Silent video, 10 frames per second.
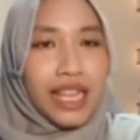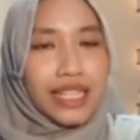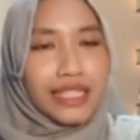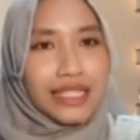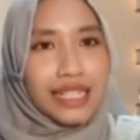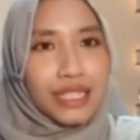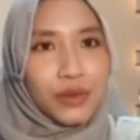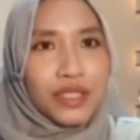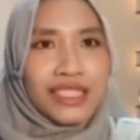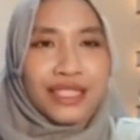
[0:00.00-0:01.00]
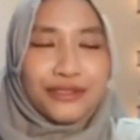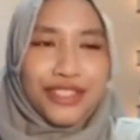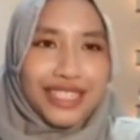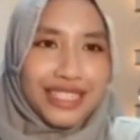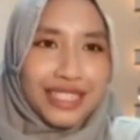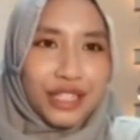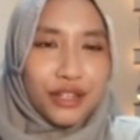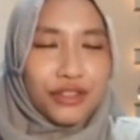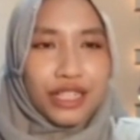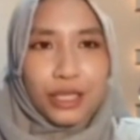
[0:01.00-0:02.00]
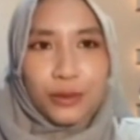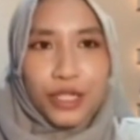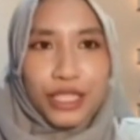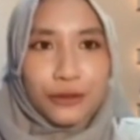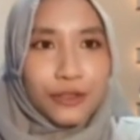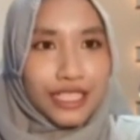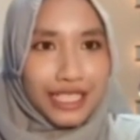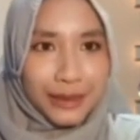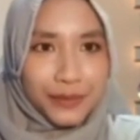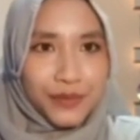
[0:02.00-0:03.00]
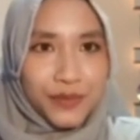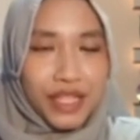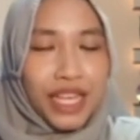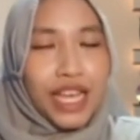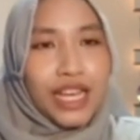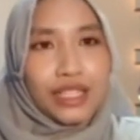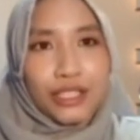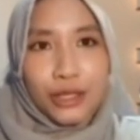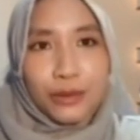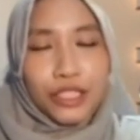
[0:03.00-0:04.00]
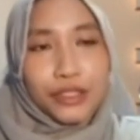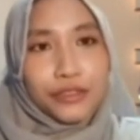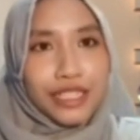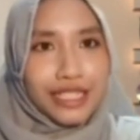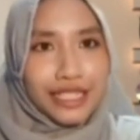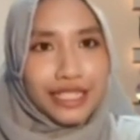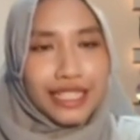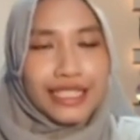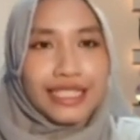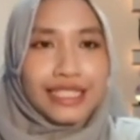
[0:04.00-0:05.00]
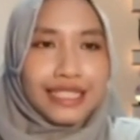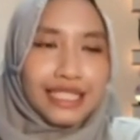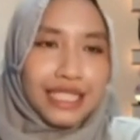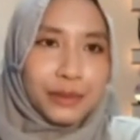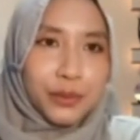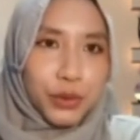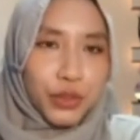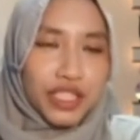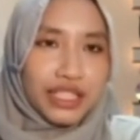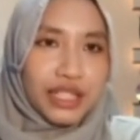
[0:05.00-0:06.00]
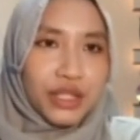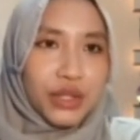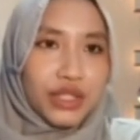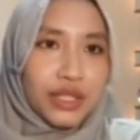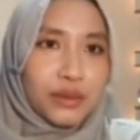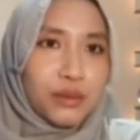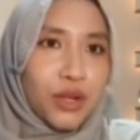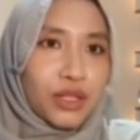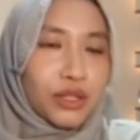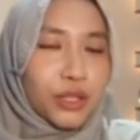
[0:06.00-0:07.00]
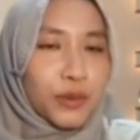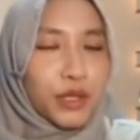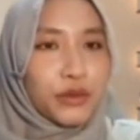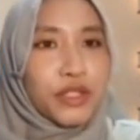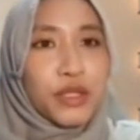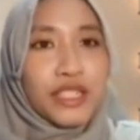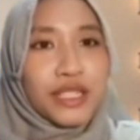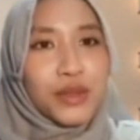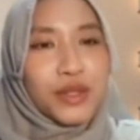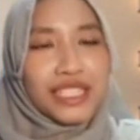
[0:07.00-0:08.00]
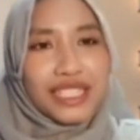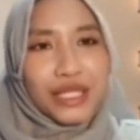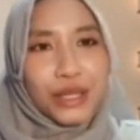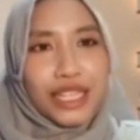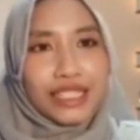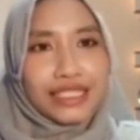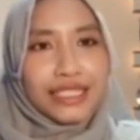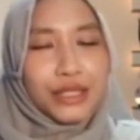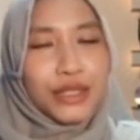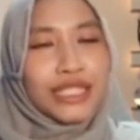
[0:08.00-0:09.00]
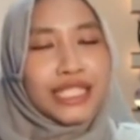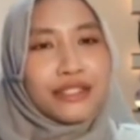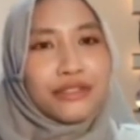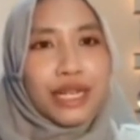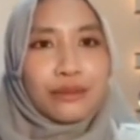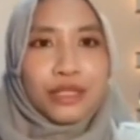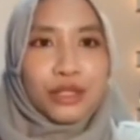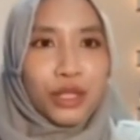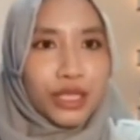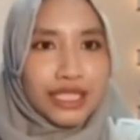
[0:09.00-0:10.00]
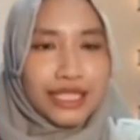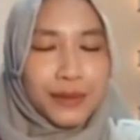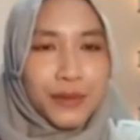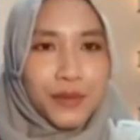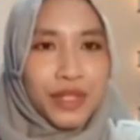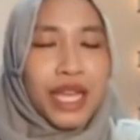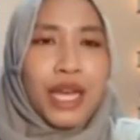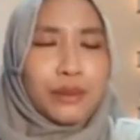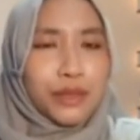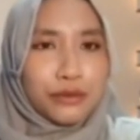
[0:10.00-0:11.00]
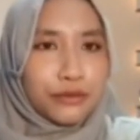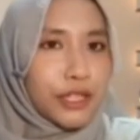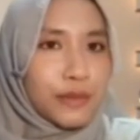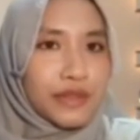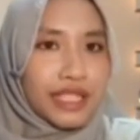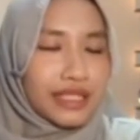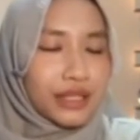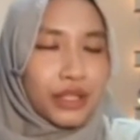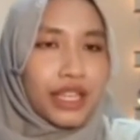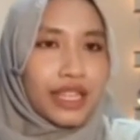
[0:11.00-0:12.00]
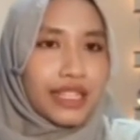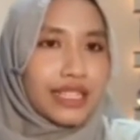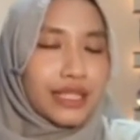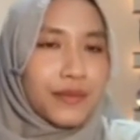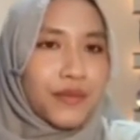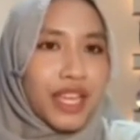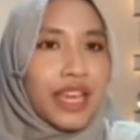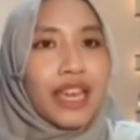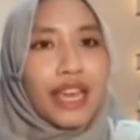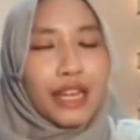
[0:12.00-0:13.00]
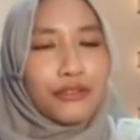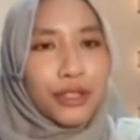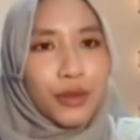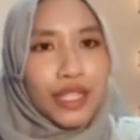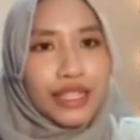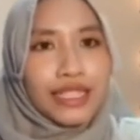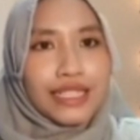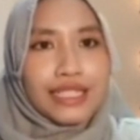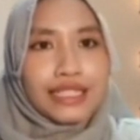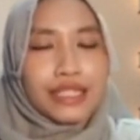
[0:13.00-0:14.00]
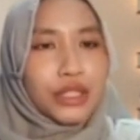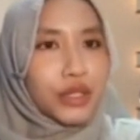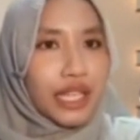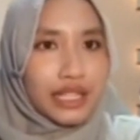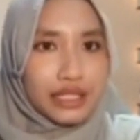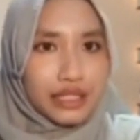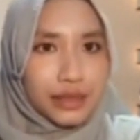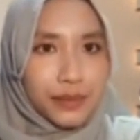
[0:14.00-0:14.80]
Let's start with the definition of collaborative learning. Collaborative learning is a learning approach that uses small groups of students working together to achieve common goals, perform tasks together, and evaluate the result together.